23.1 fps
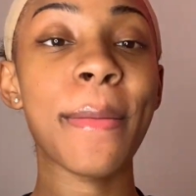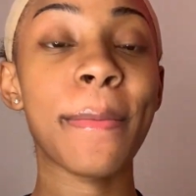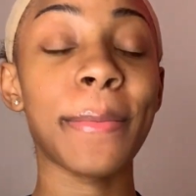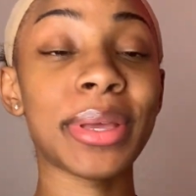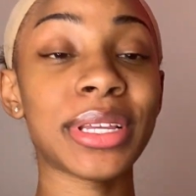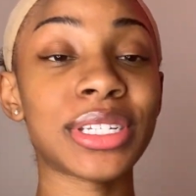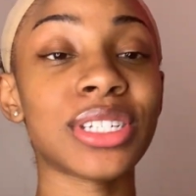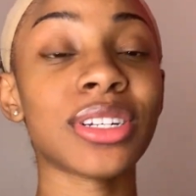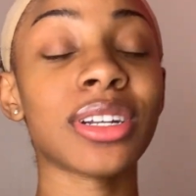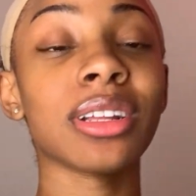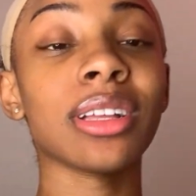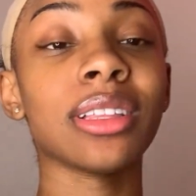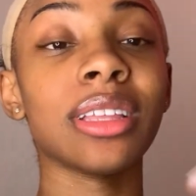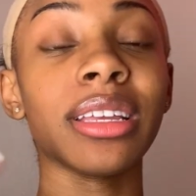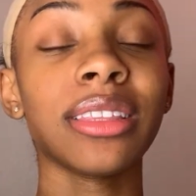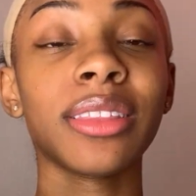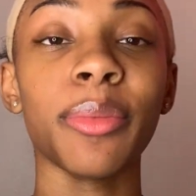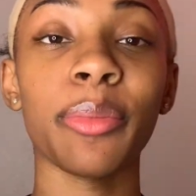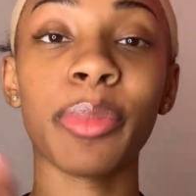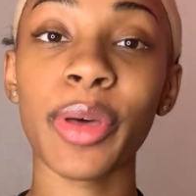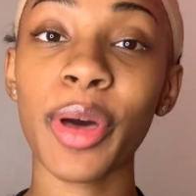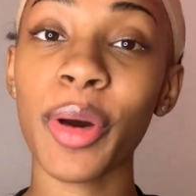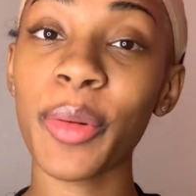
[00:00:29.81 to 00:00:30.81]
Be sure to click
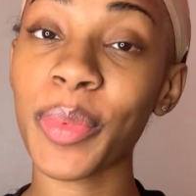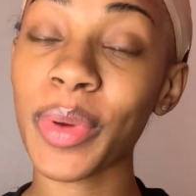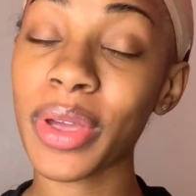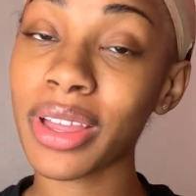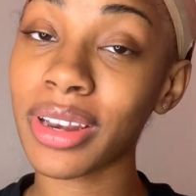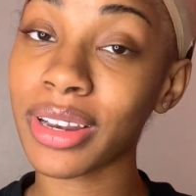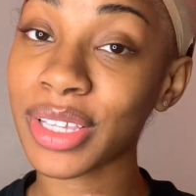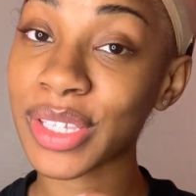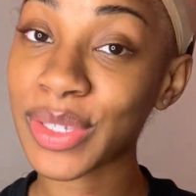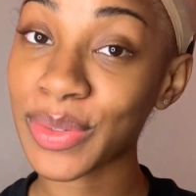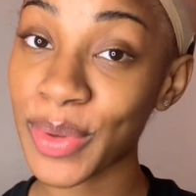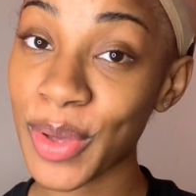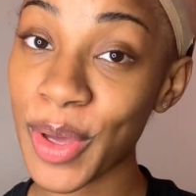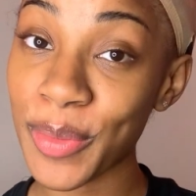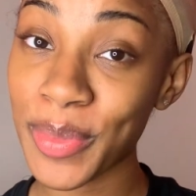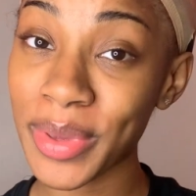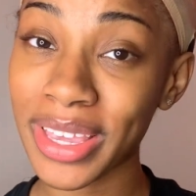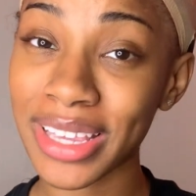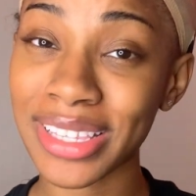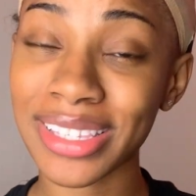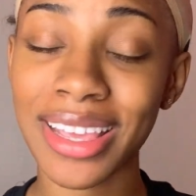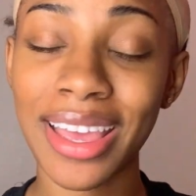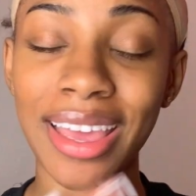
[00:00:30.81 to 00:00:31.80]
the bell button as well
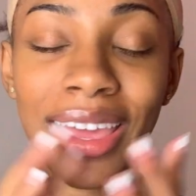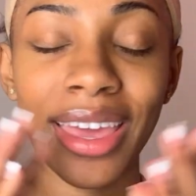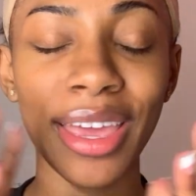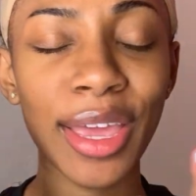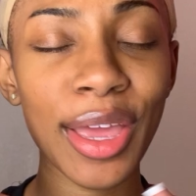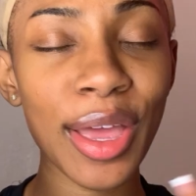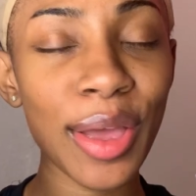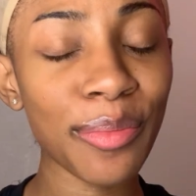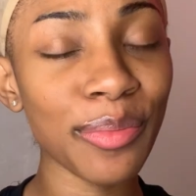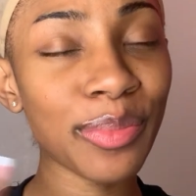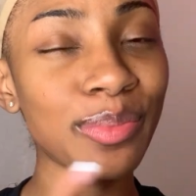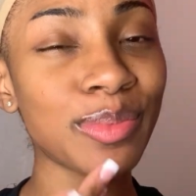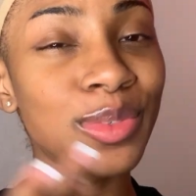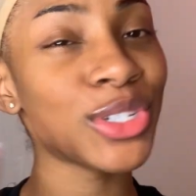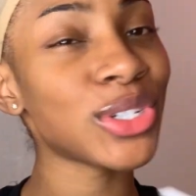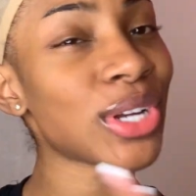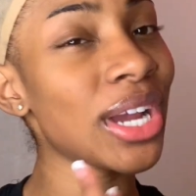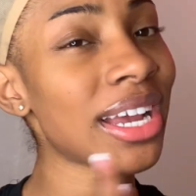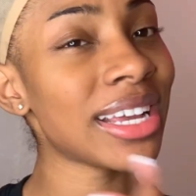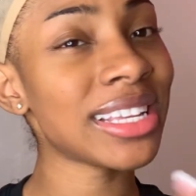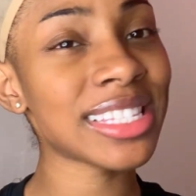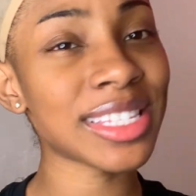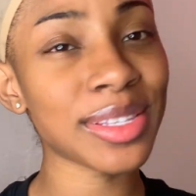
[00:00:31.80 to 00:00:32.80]
because I am
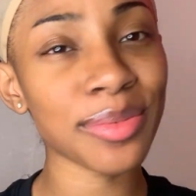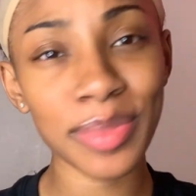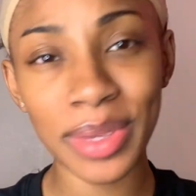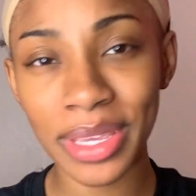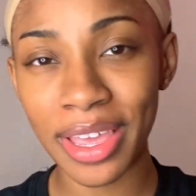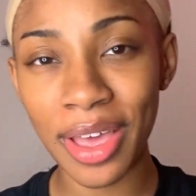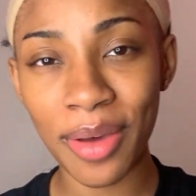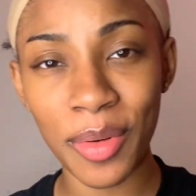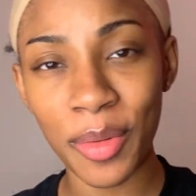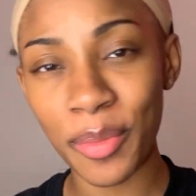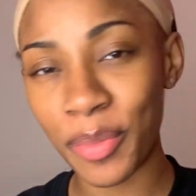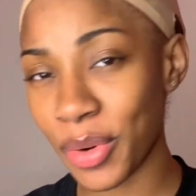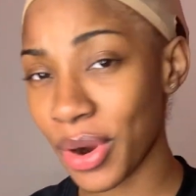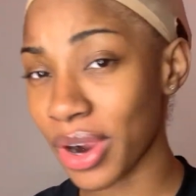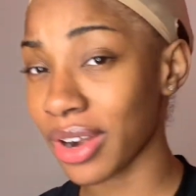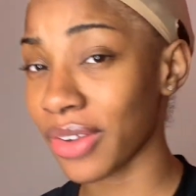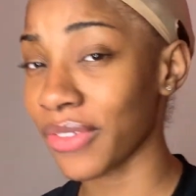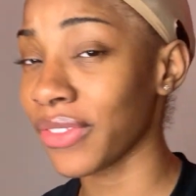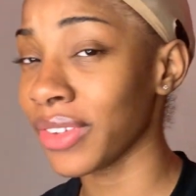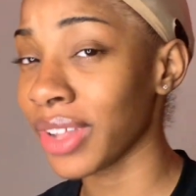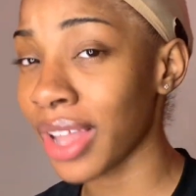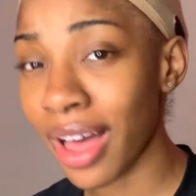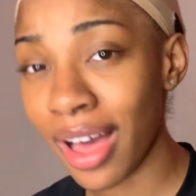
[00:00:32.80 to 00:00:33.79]
trying to become a part
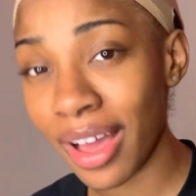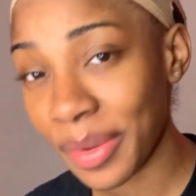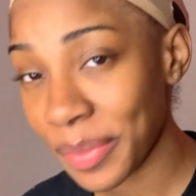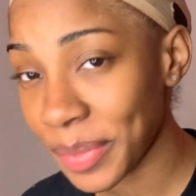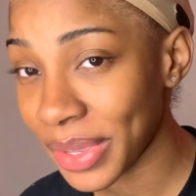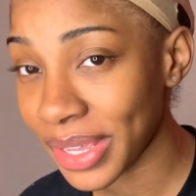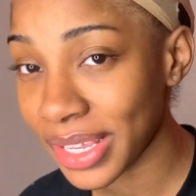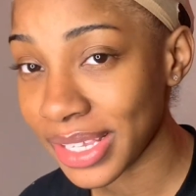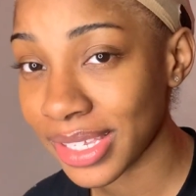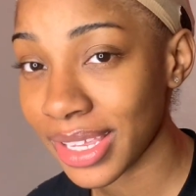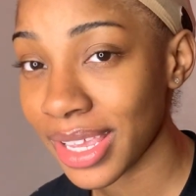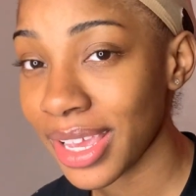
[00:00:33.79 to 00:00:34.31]
of Vlogmas.